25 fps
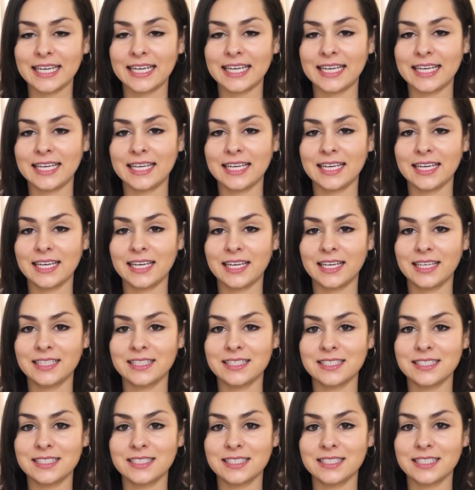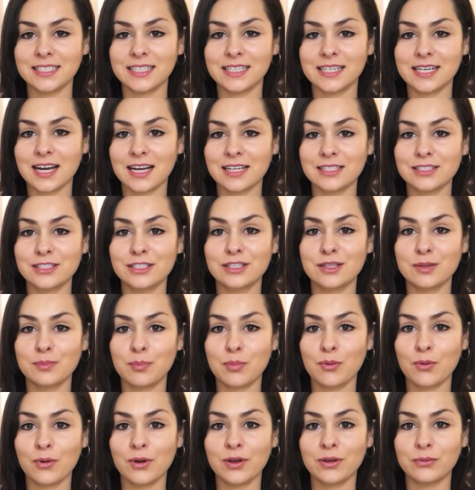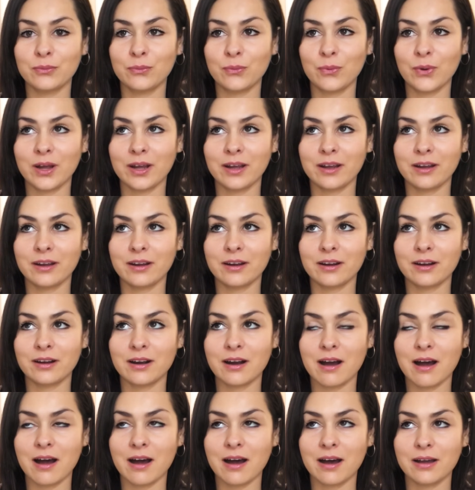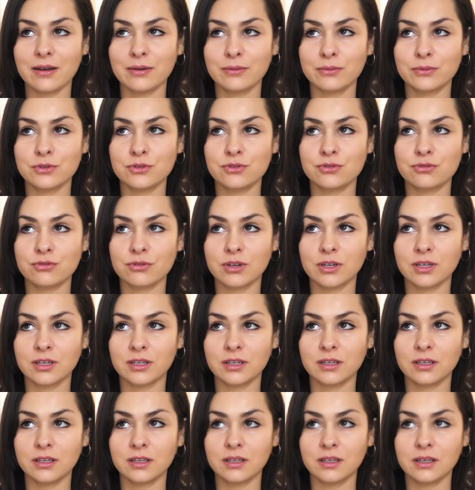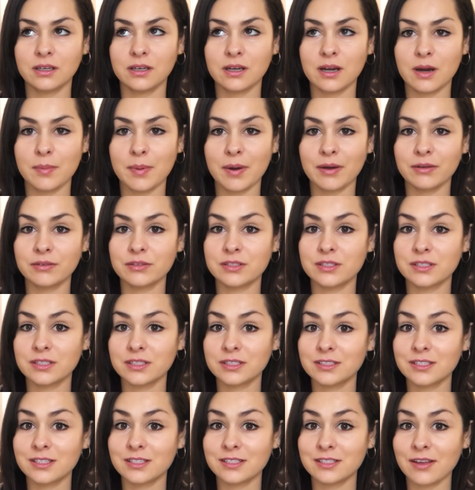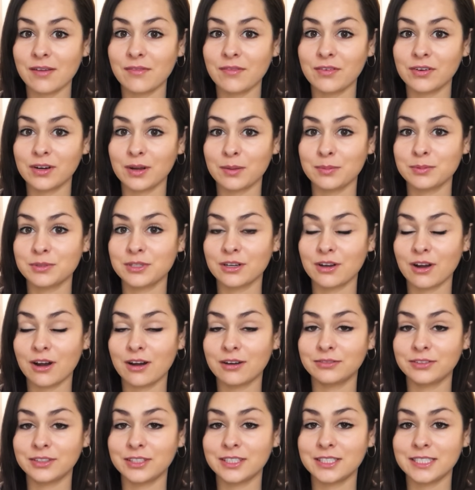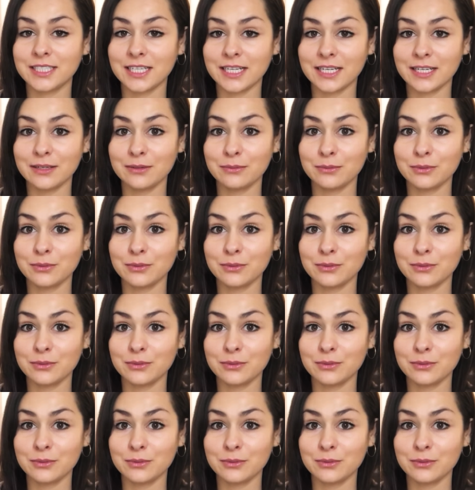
And it got to the point where I was drinking about 6 to 7 cups of coffee a day,